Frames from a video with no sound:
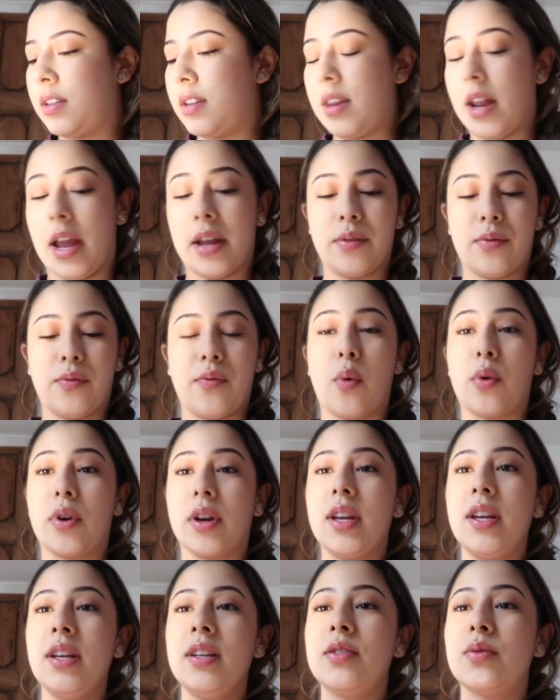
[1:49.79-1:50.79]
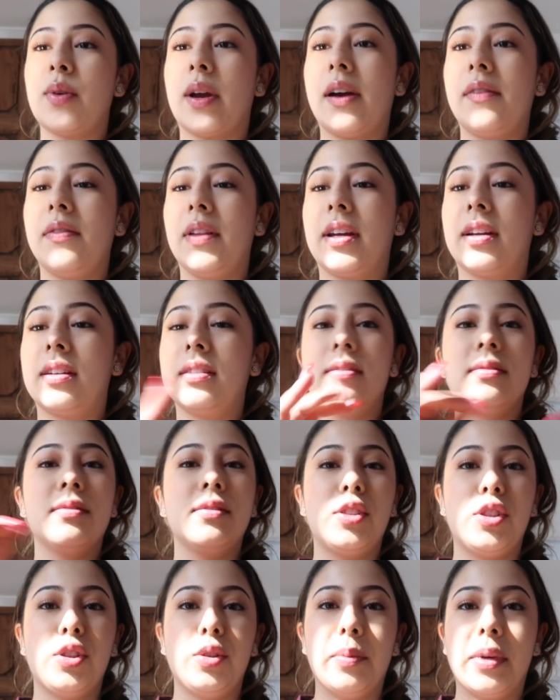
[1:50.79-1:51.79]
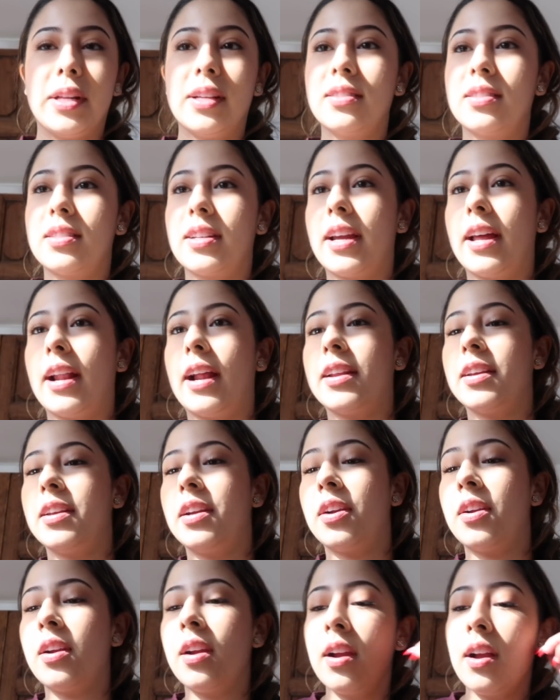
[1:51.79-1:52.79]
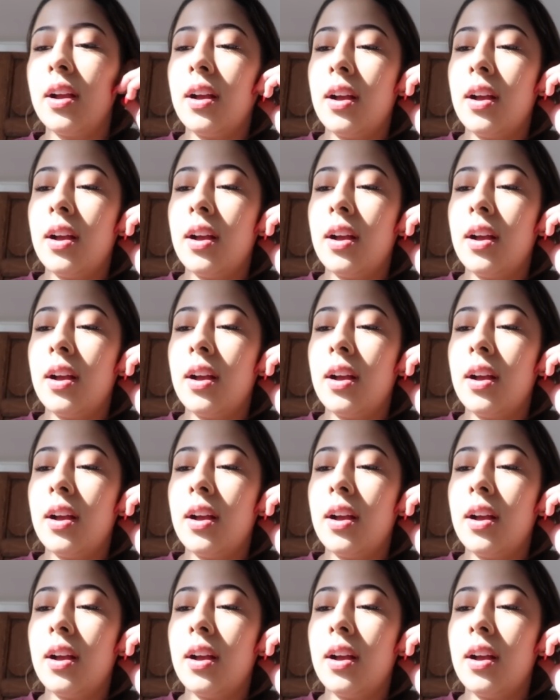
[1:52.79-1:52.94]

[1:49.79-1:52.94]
9.40, so I have like two minutes to get out of here.